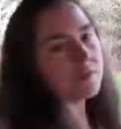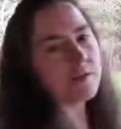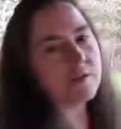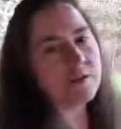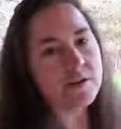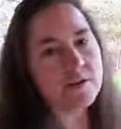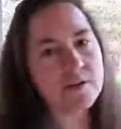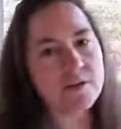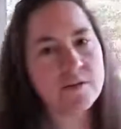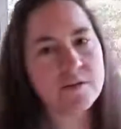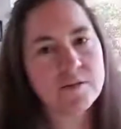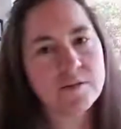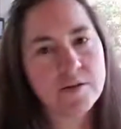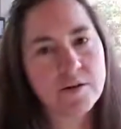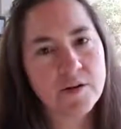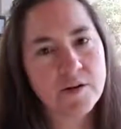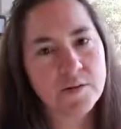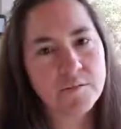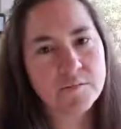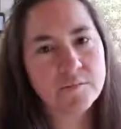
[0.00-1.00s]
can just
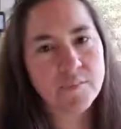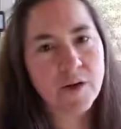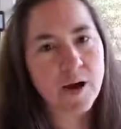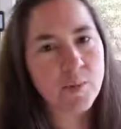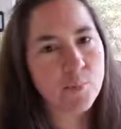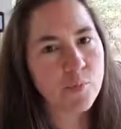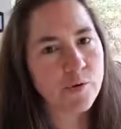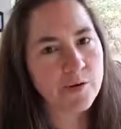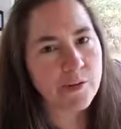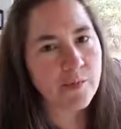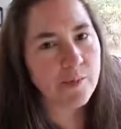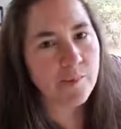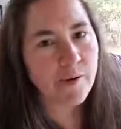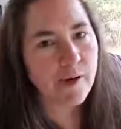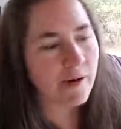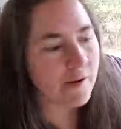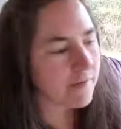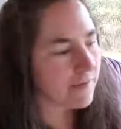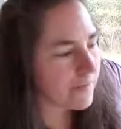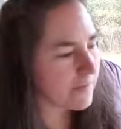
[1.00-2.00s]
you know, pop one in your
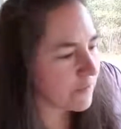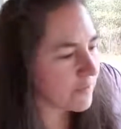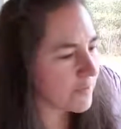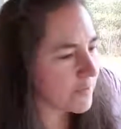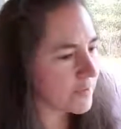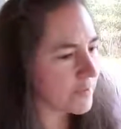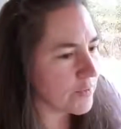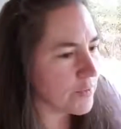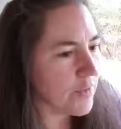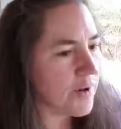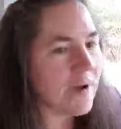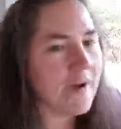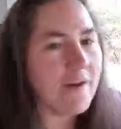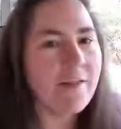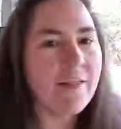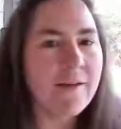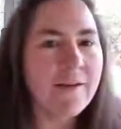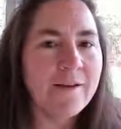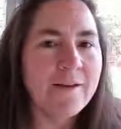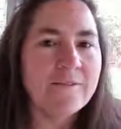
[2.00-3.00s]
mouth once in a while
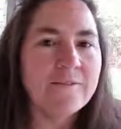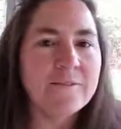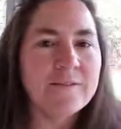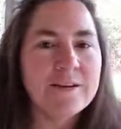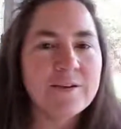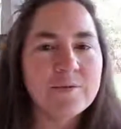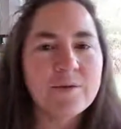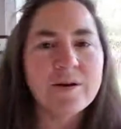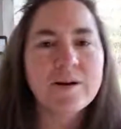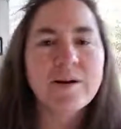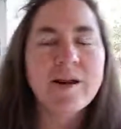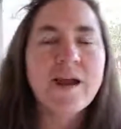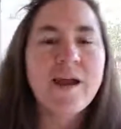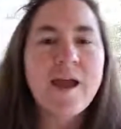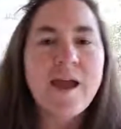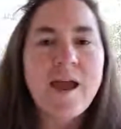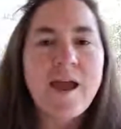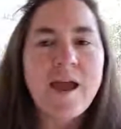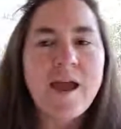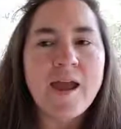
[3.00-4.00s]
need one.
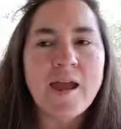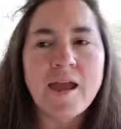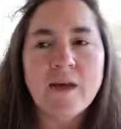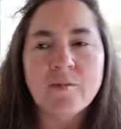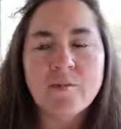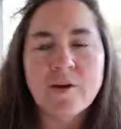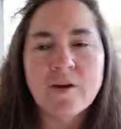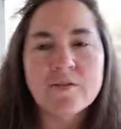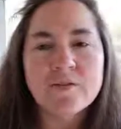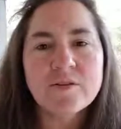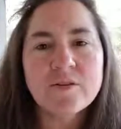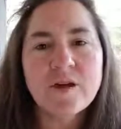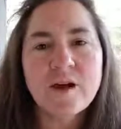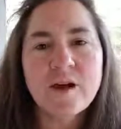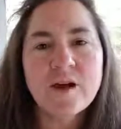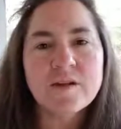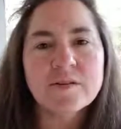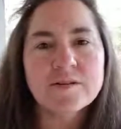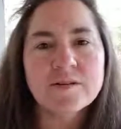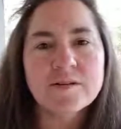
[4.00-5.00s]
And we also
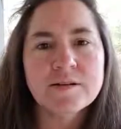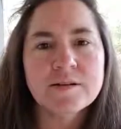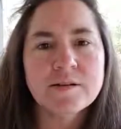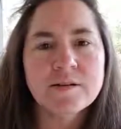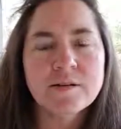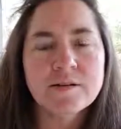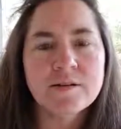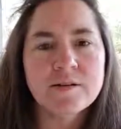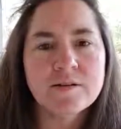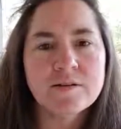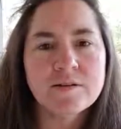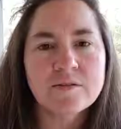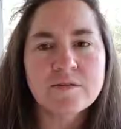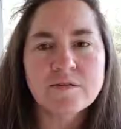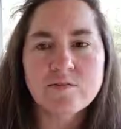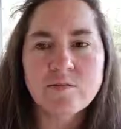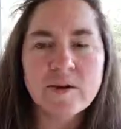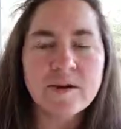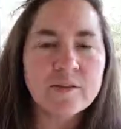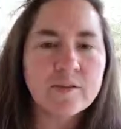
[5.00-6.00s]
got there's
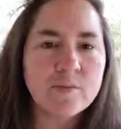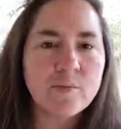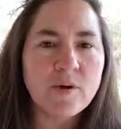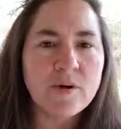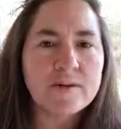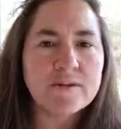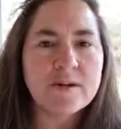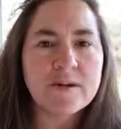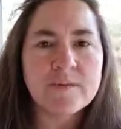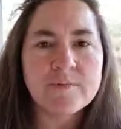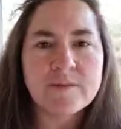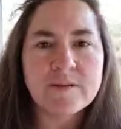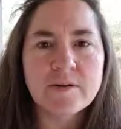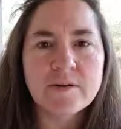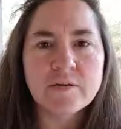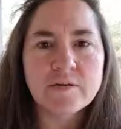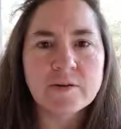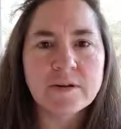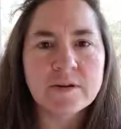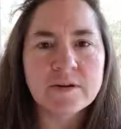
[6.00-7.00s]
regular priced items that
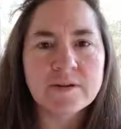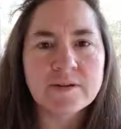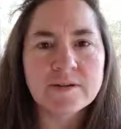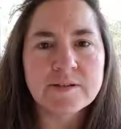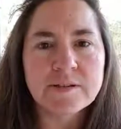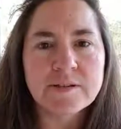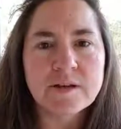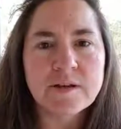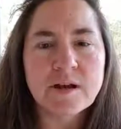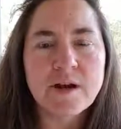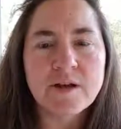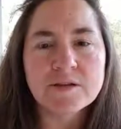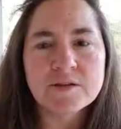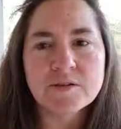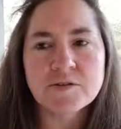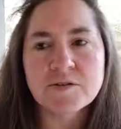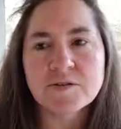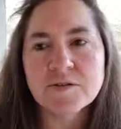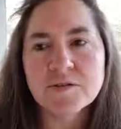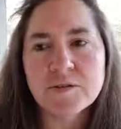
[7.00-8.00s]
are really good deal at Costco
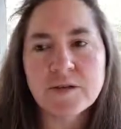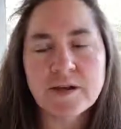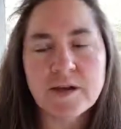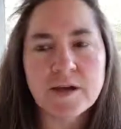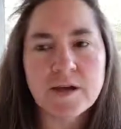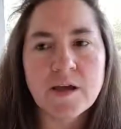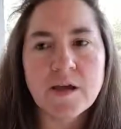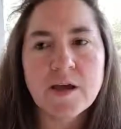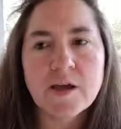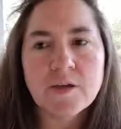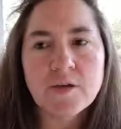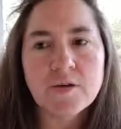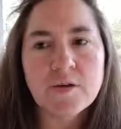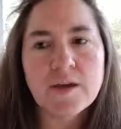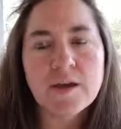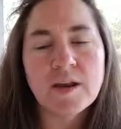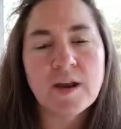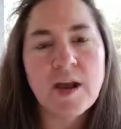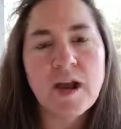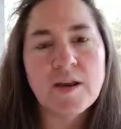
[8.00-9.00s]
too. Like you can
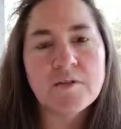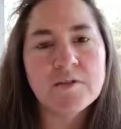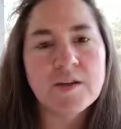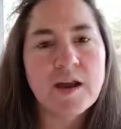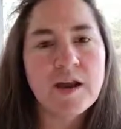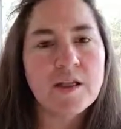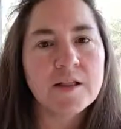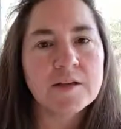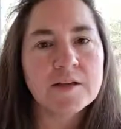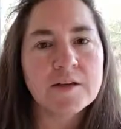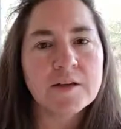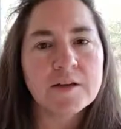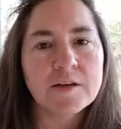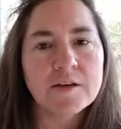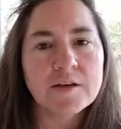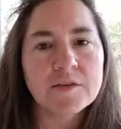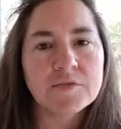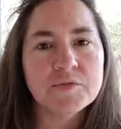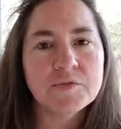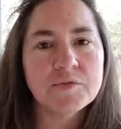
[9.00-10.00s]
get a half gallon of
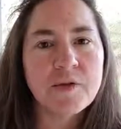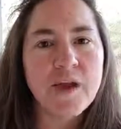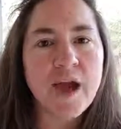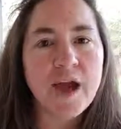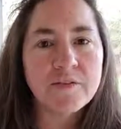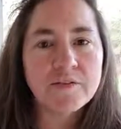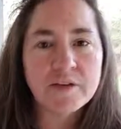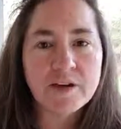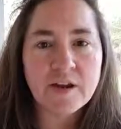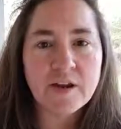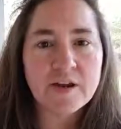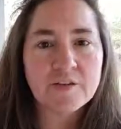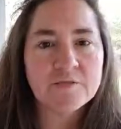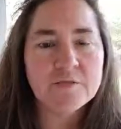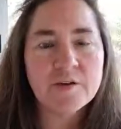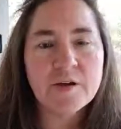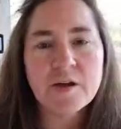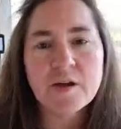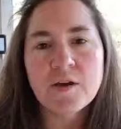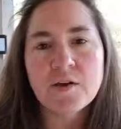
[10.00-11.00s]
half and half
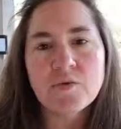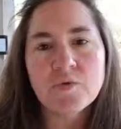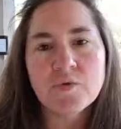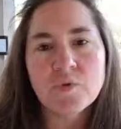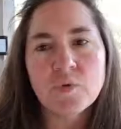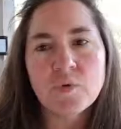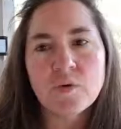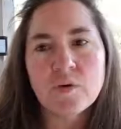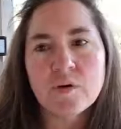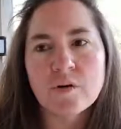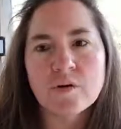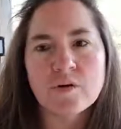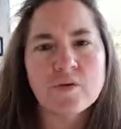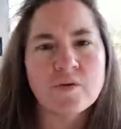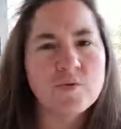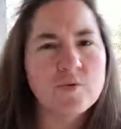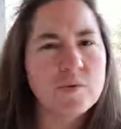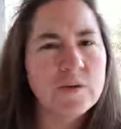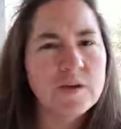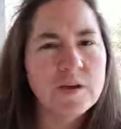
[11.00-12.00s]
for
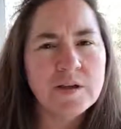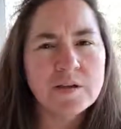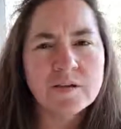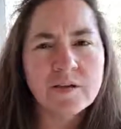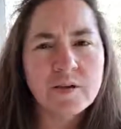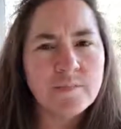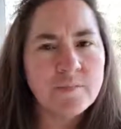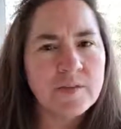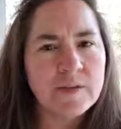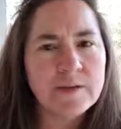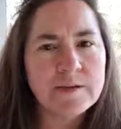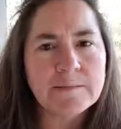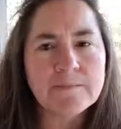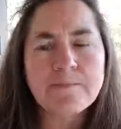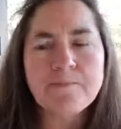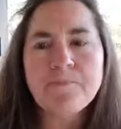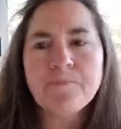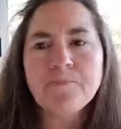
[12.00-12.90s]
three something.